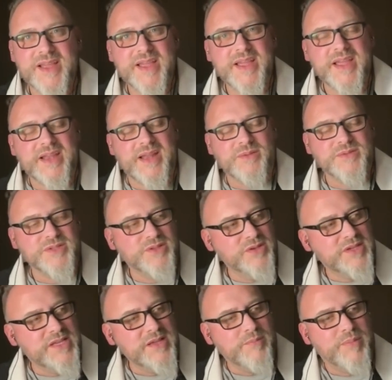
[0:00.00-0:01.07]
And I was
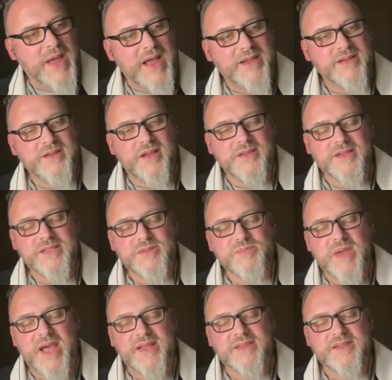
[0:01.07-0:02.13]
looking back at all this
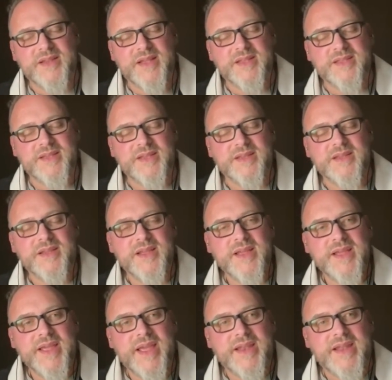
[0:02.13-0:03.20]
bad that I did.
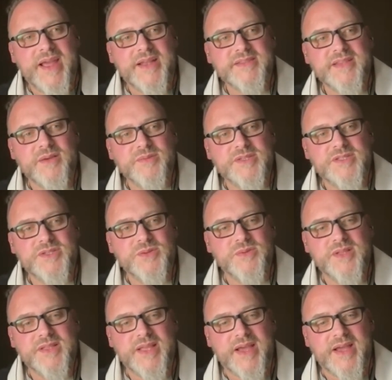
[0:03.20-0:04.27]
And as I was
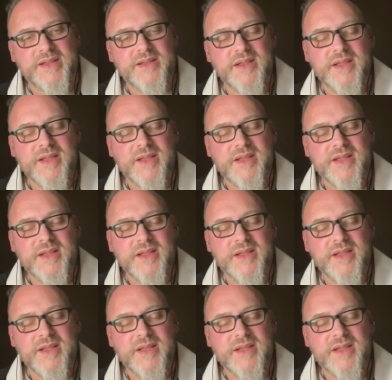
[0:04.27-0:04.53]
doing that,